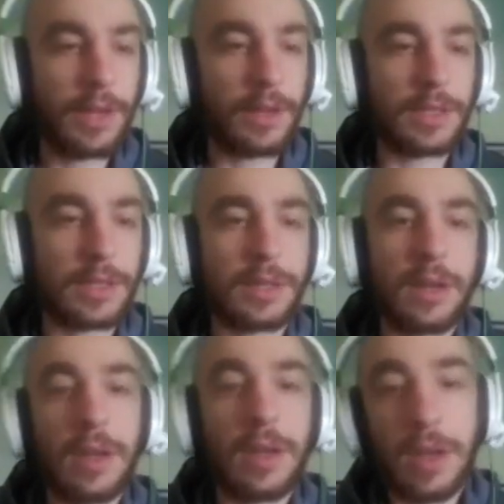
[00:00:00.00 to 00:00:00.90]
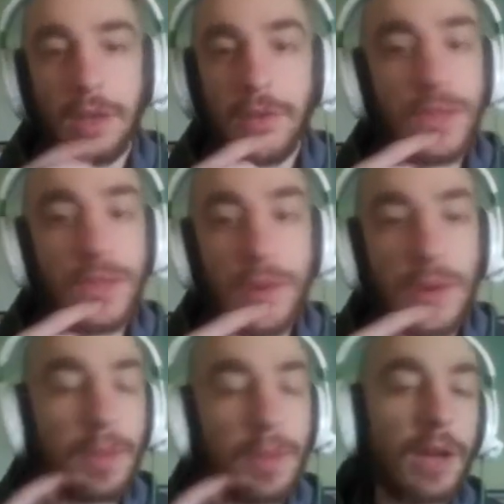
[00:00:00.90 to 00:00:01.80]
it is. A
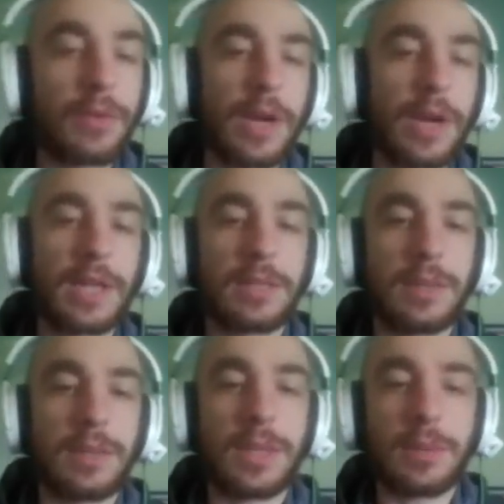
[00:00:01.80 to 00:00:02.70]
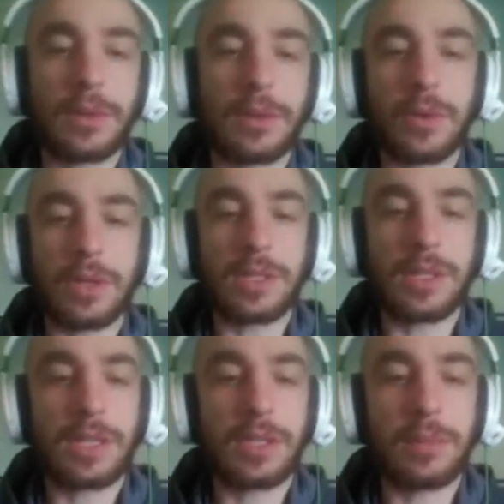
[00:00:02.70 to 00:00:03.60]
filthy-looking pile of rags had been dumped in the corner. The
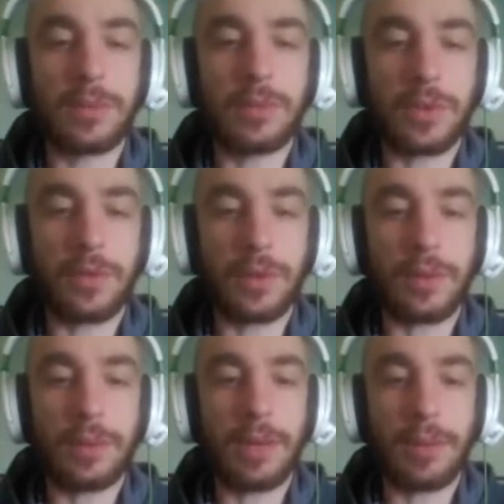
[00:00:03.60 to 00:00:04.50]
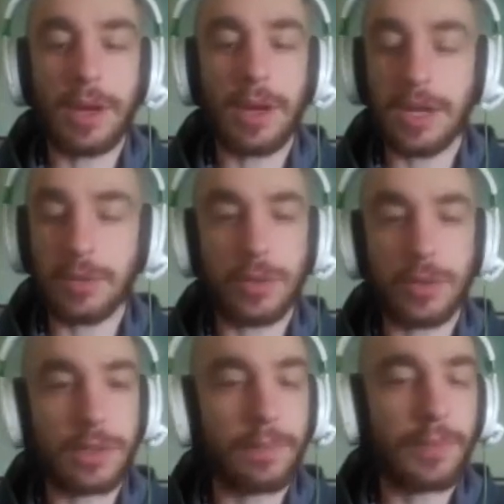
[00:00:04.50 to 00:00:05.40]
stench of them was awful and made my eyes
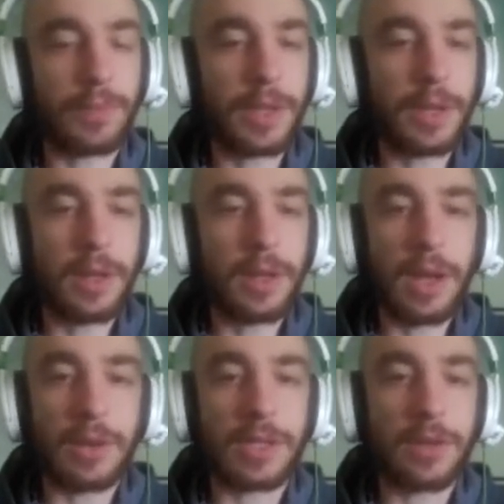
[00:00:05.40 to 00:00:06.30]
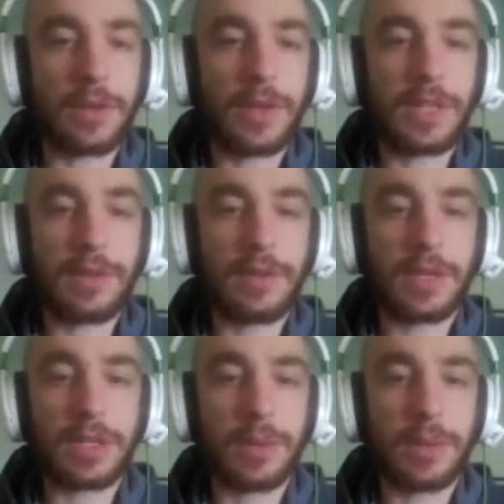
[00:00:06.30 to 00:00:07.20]
water. I was terrified to even
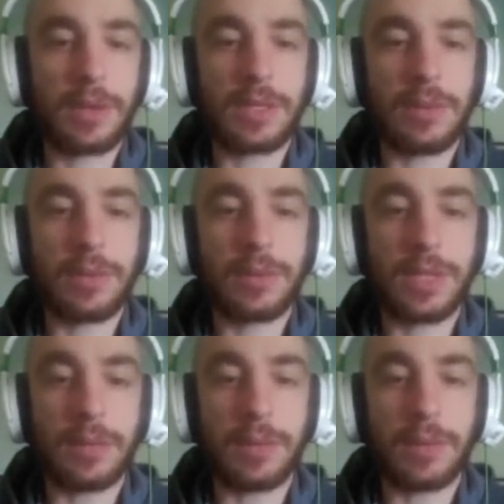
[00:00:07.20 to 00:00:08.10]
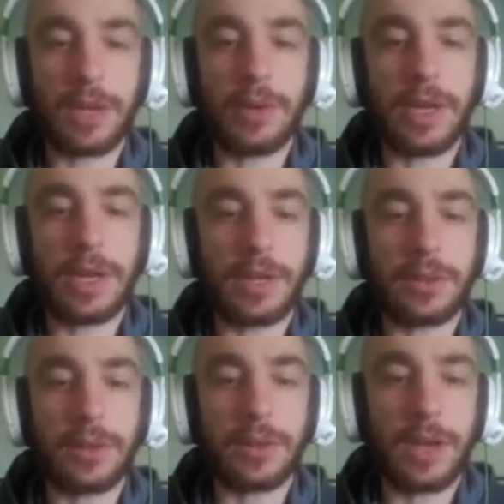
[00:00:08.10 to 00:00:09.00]
touch the pile to see what was in, but I knew I had
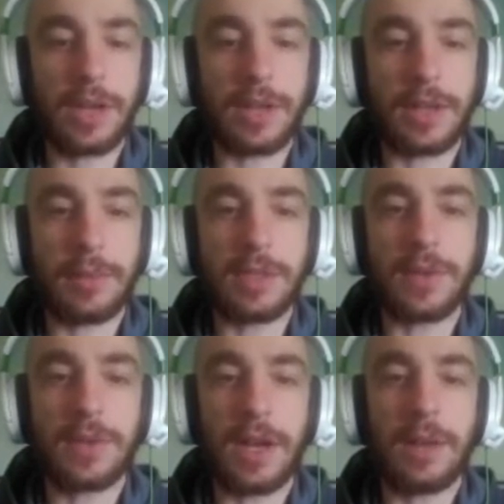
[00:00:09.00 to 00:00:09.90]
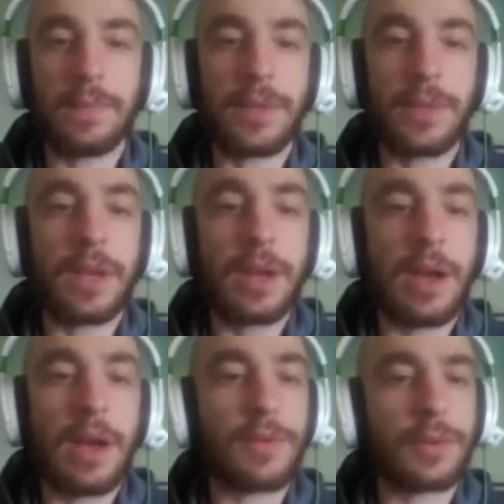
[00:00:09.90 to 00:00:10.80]
to. I had come this far.
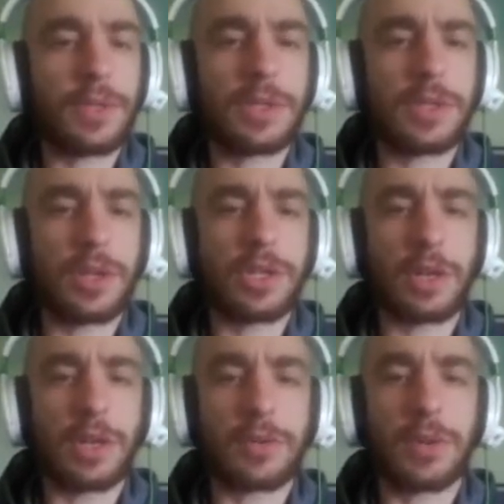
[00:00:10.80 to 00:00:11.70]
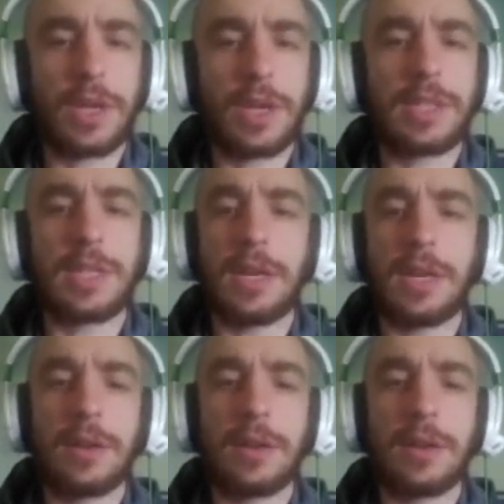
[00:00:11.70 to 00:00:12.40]
After all this searching, after all I had seen,